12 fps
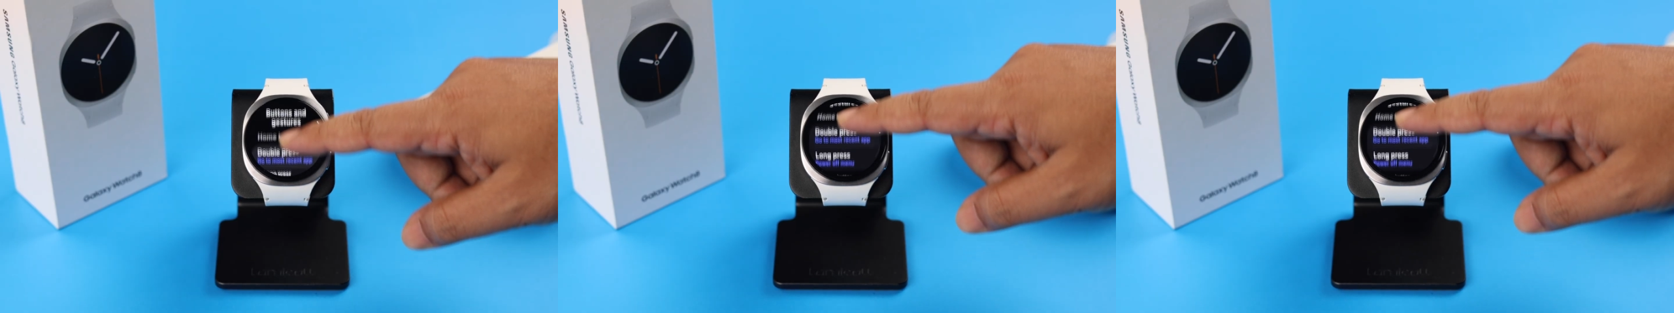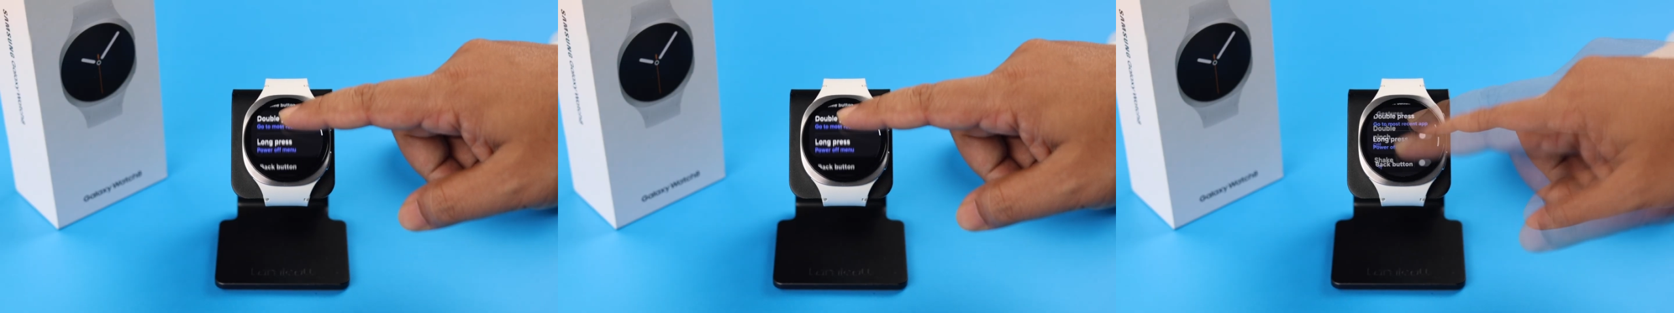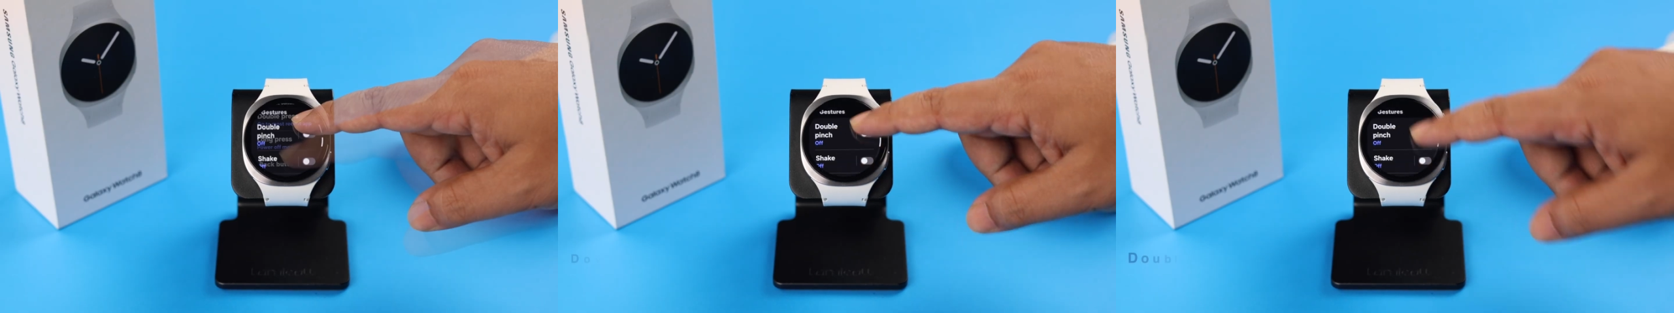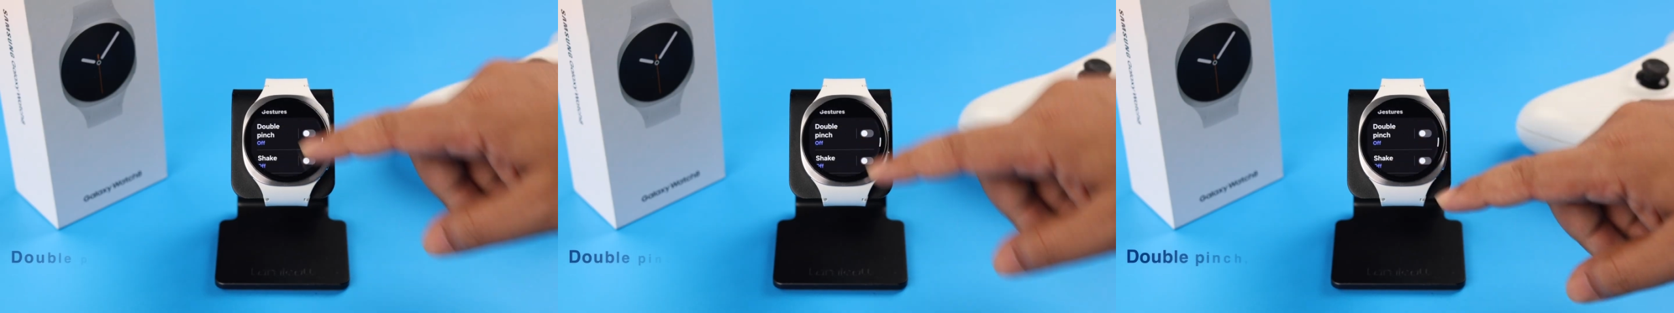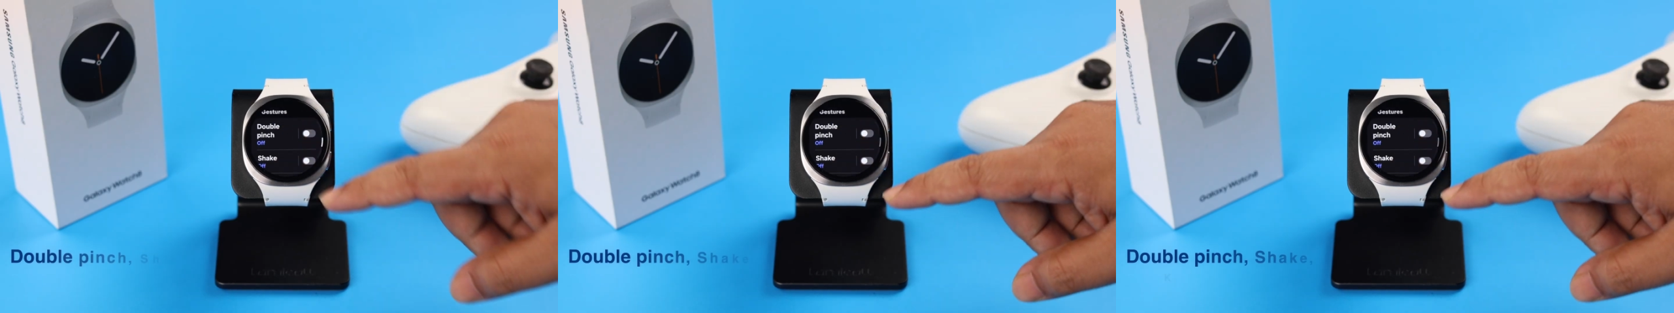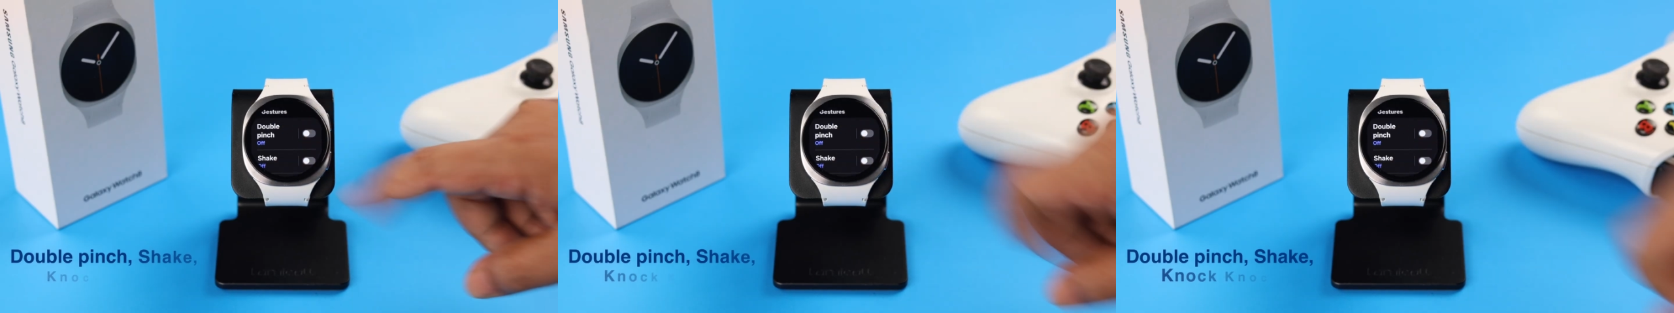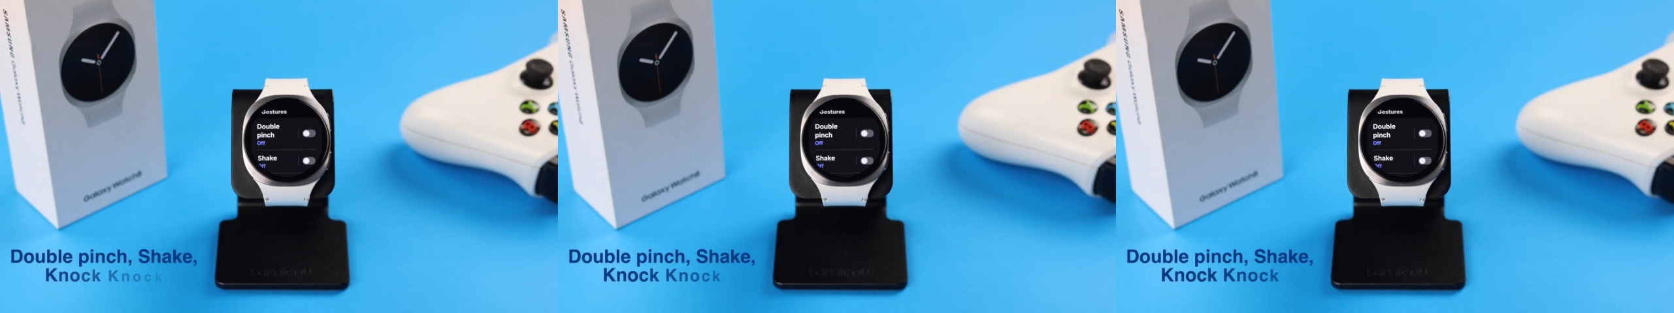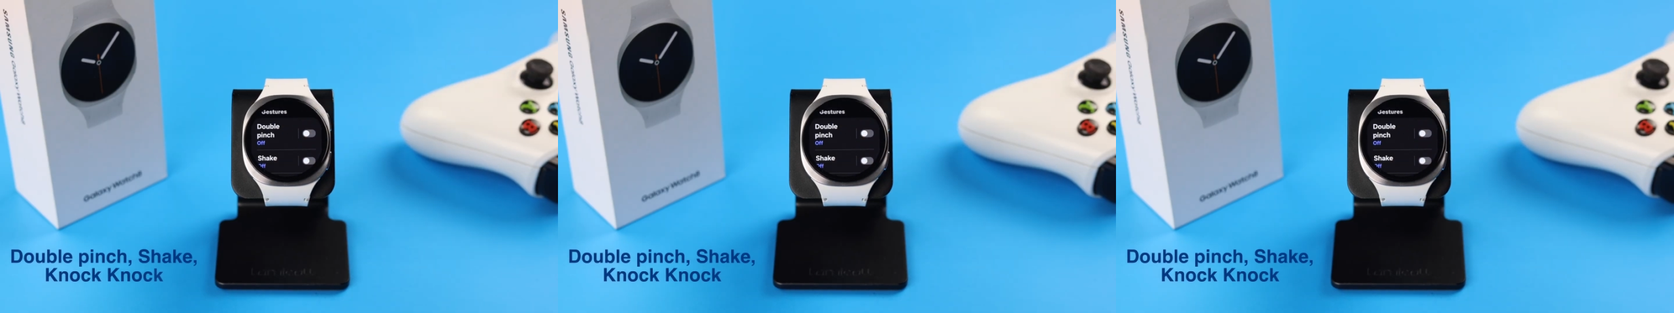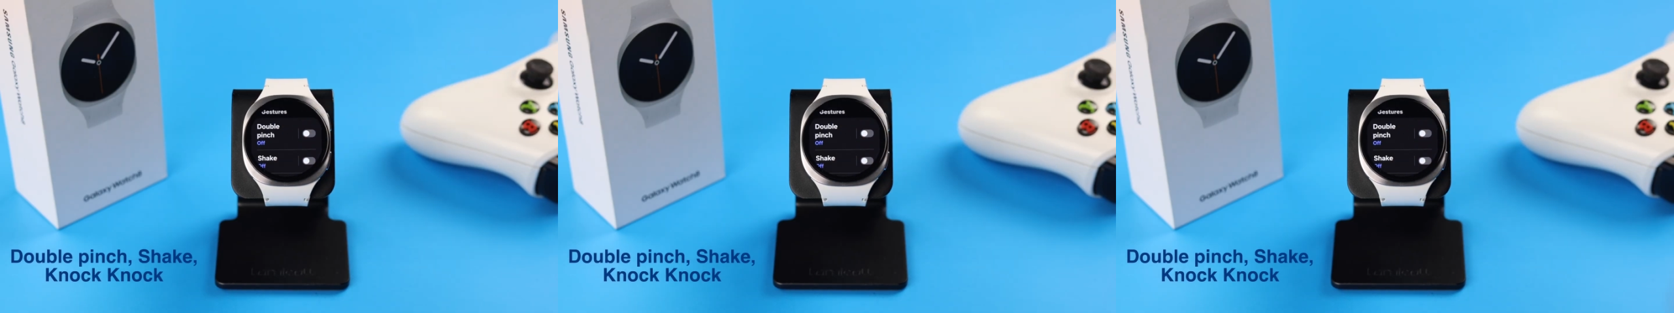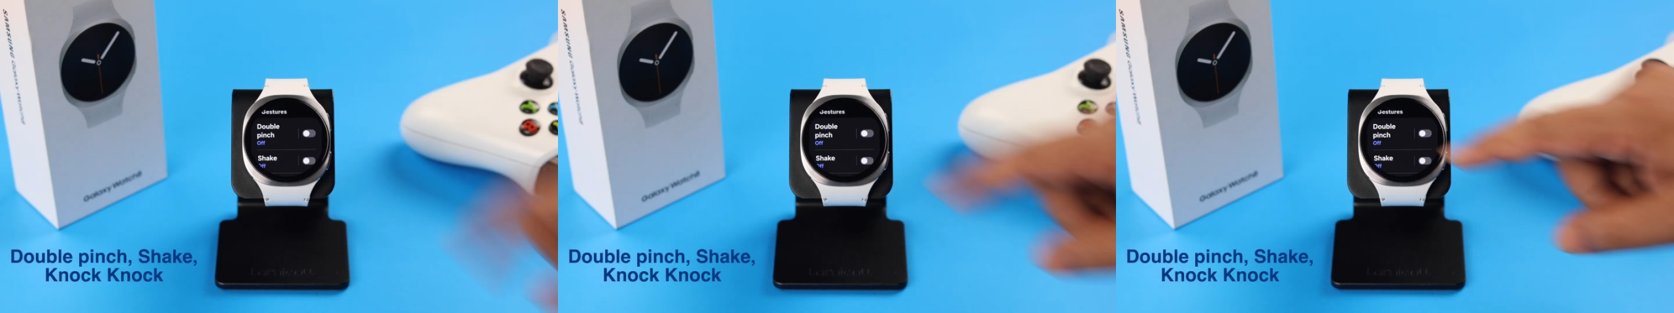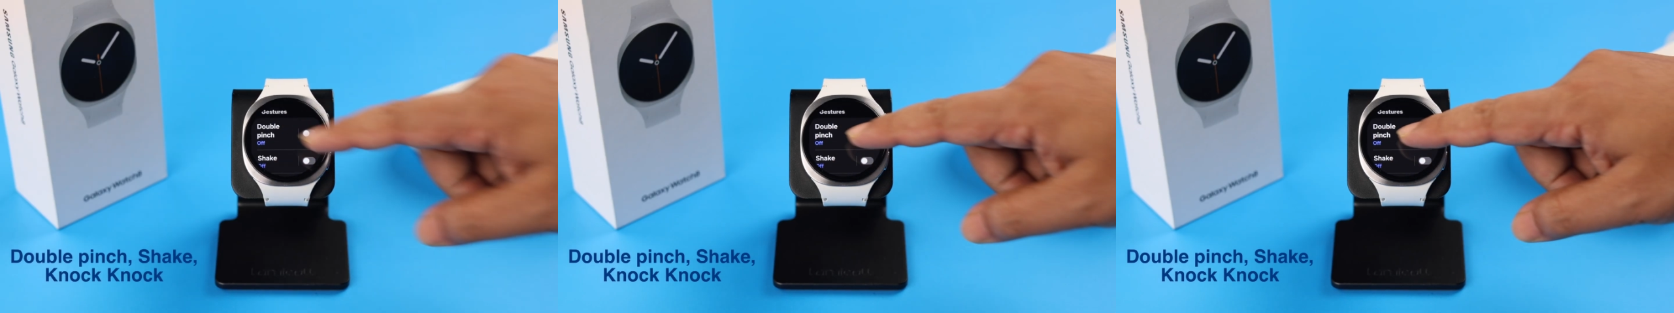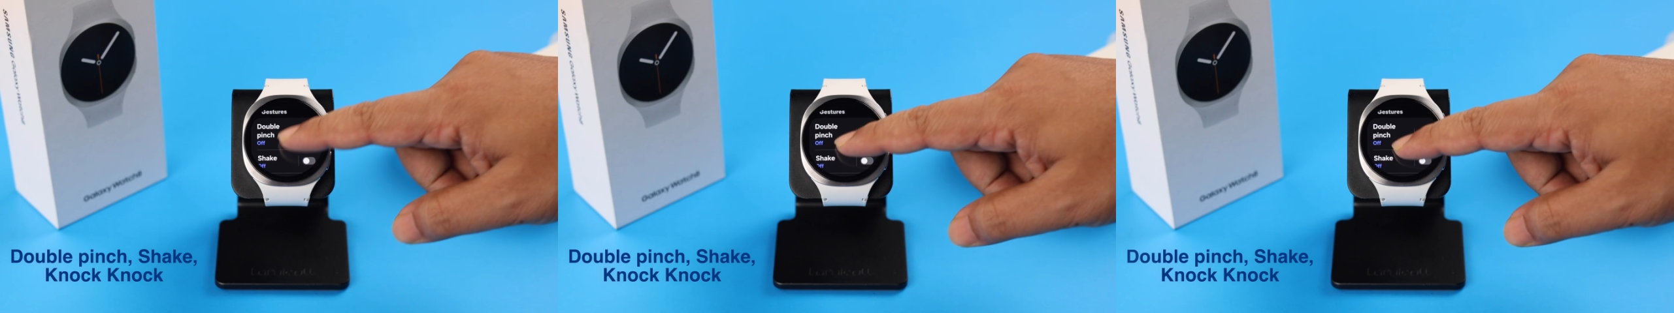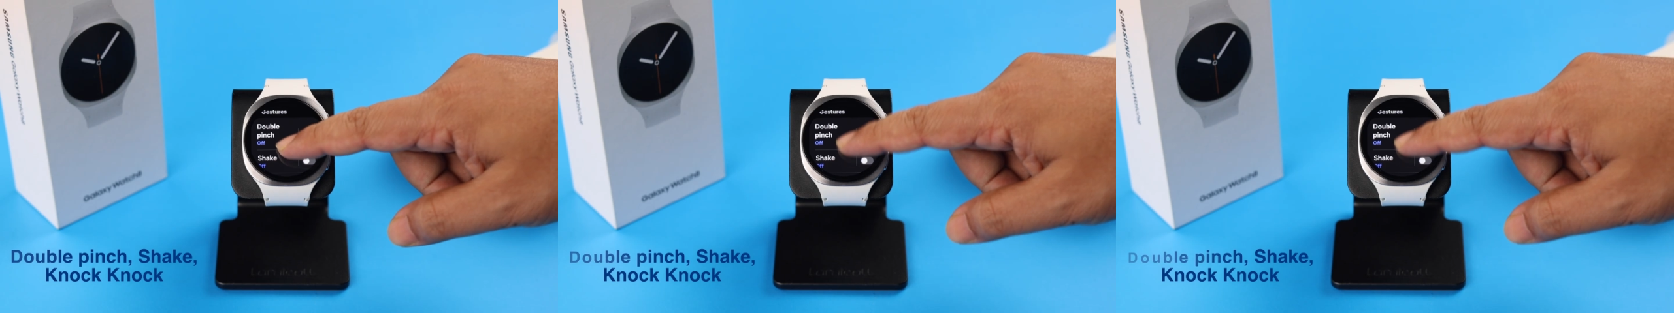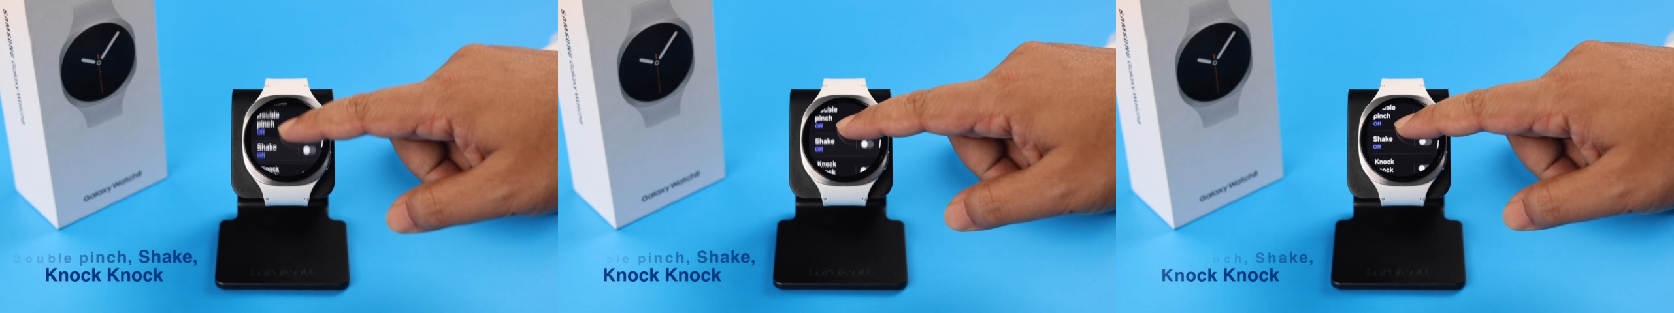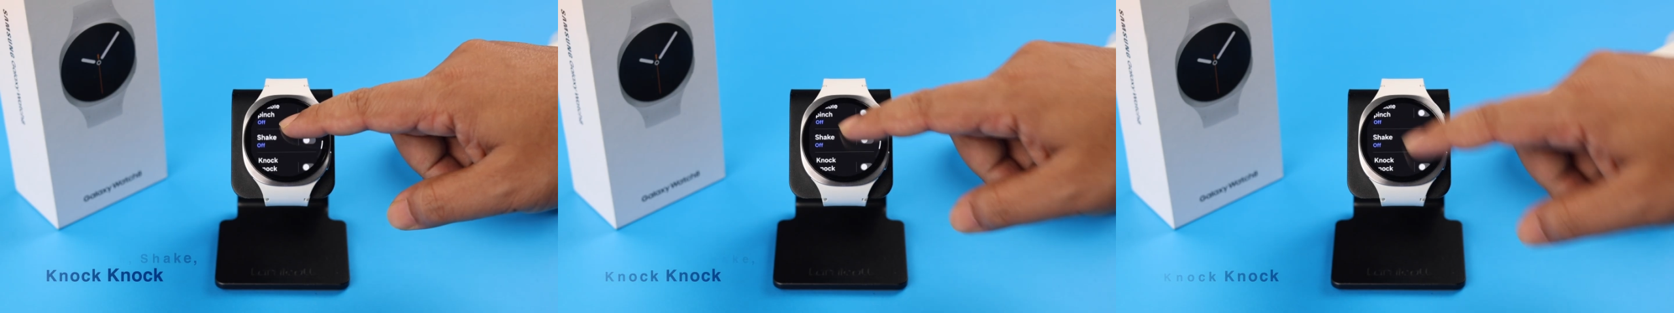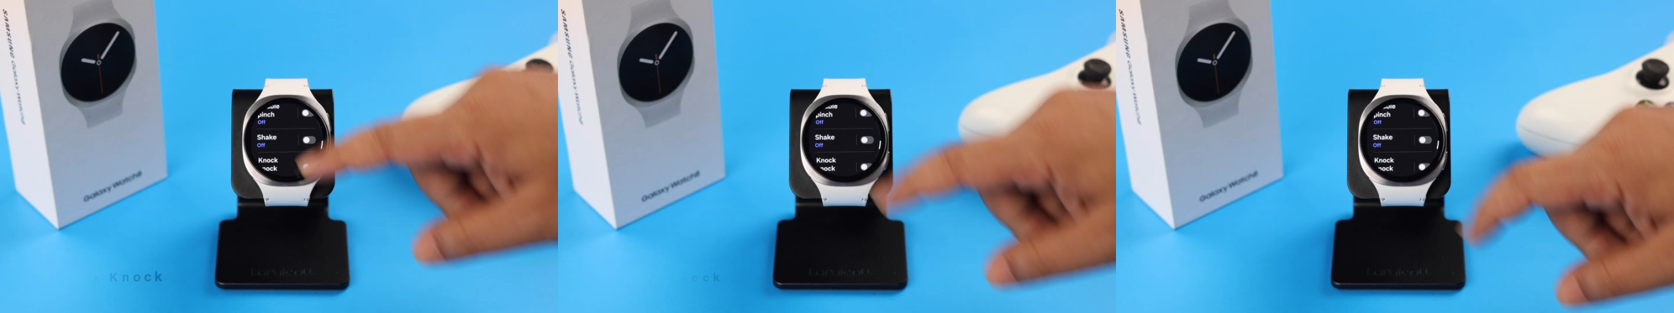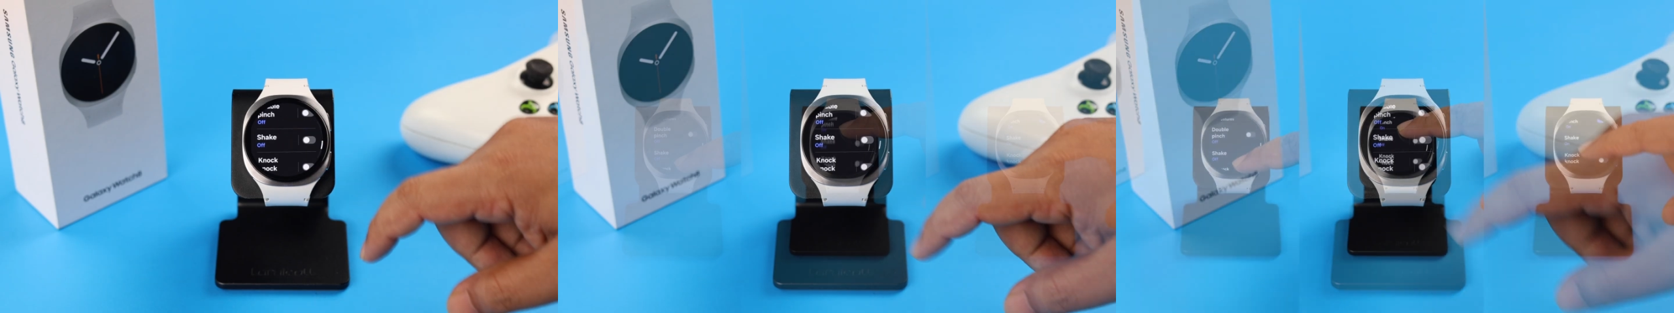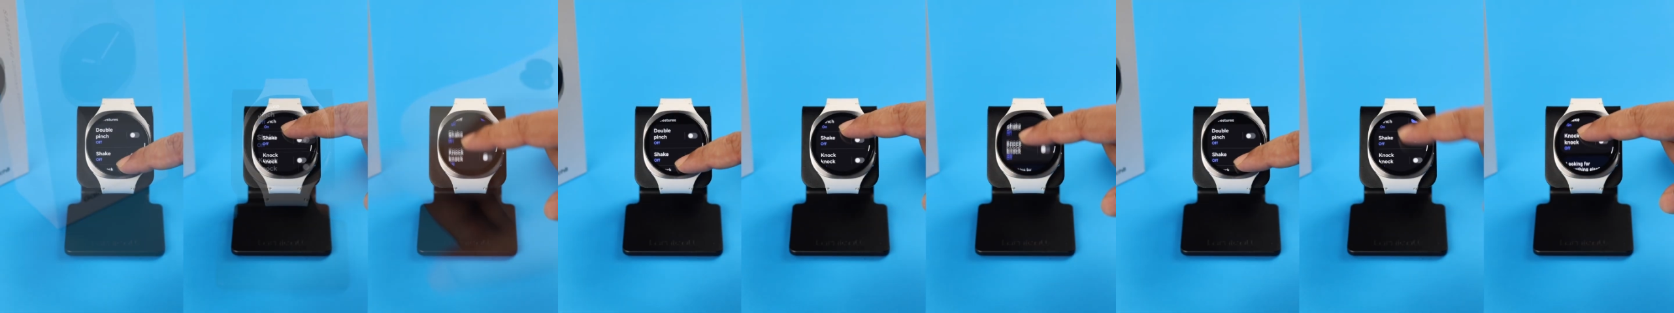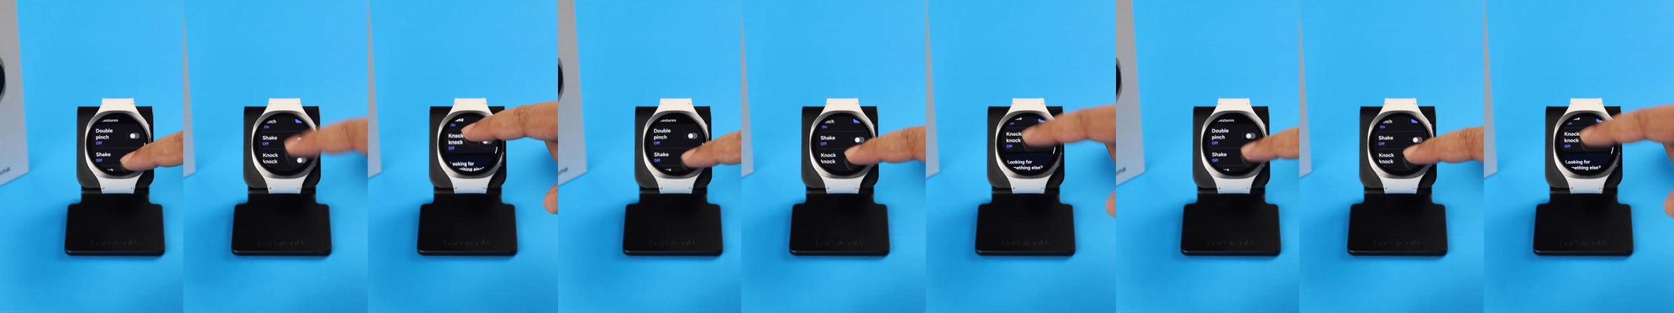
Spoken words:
No face is visible, so there are no lips to read.